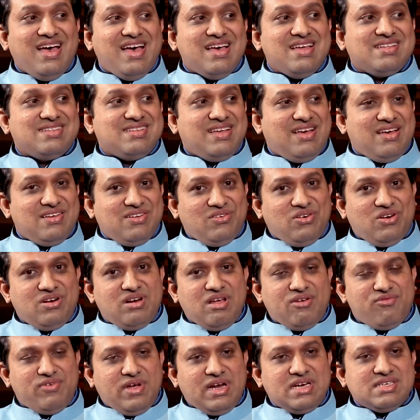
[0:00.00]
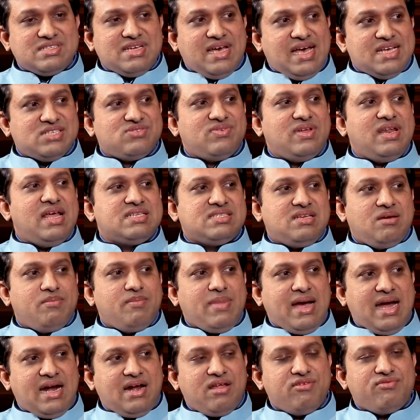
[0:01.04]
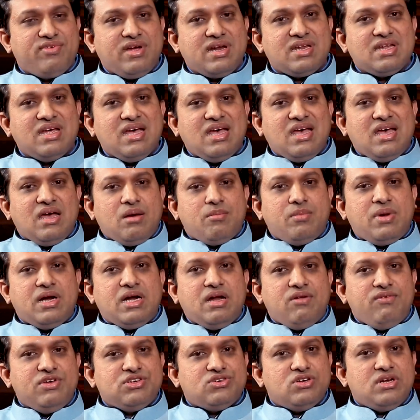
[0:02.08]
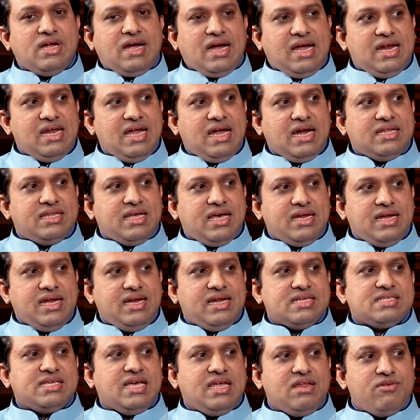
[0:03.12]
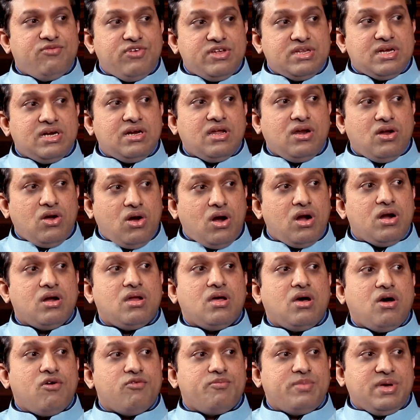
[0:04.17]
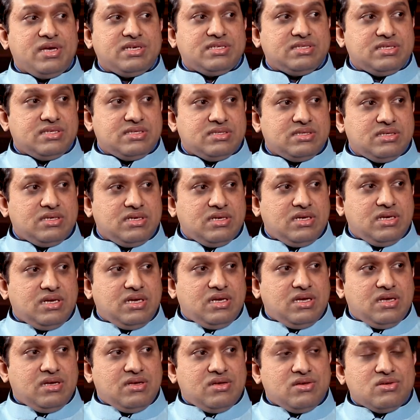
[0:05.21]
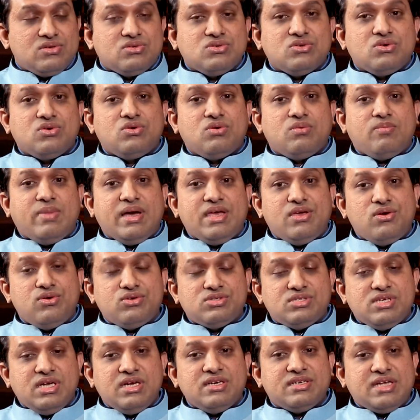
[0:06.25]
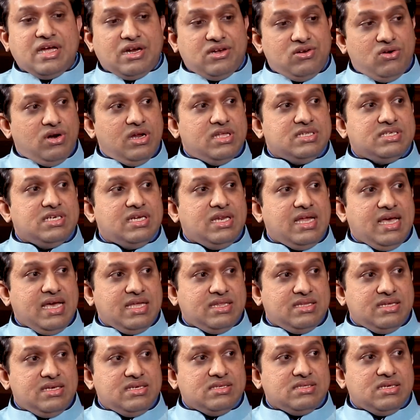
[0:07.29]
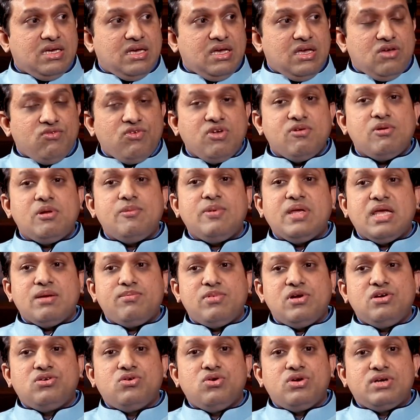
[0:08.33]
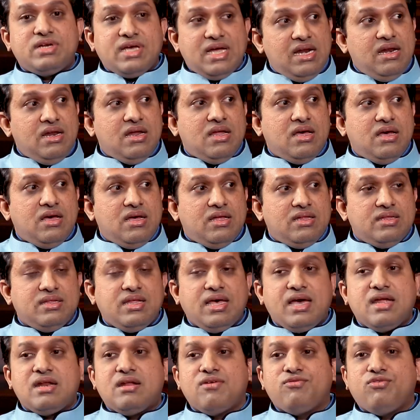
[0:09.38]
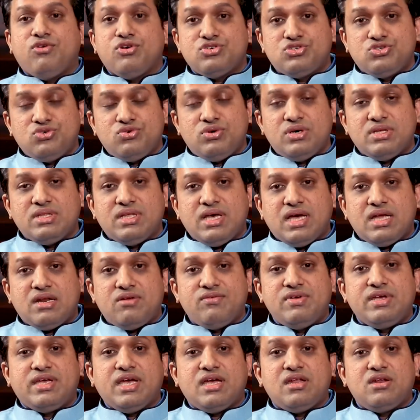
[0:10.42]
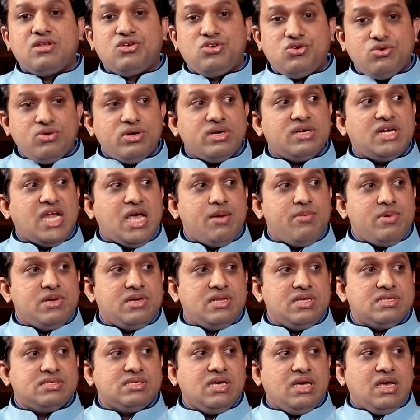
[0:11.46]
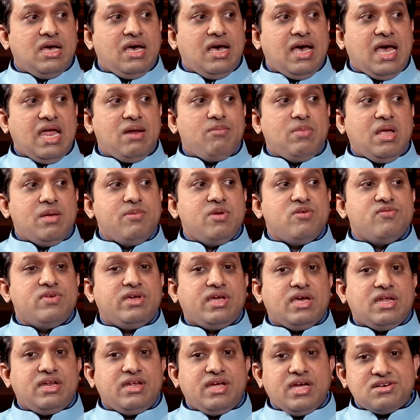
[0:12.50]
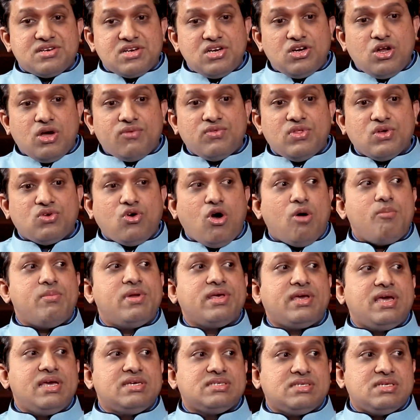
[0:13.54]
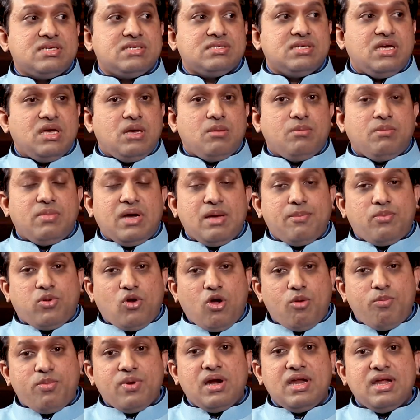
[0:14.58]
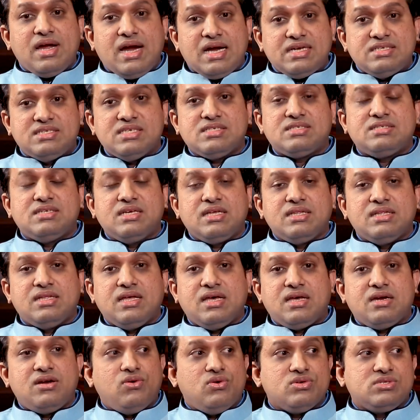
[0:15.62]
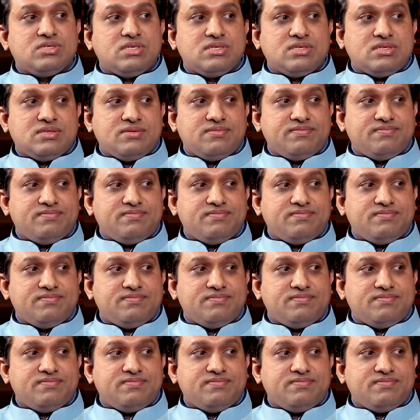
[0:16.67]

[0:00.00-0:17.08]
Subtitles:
has good effects as well as a bad effect, but we should highlight that it has benefited a lot of patients. So by using technology like this, we will be able to tell that for sure that we can cure diabetes and maybe we can get rid of the complications by properly adjusting their doses.